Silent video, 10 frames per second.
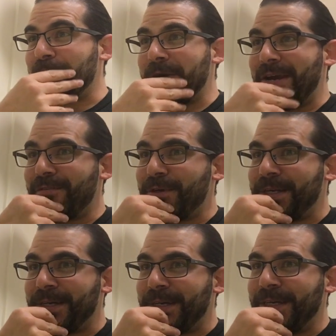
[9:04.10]
we're ever in
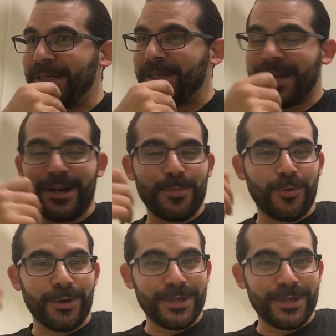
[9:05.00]
an airport,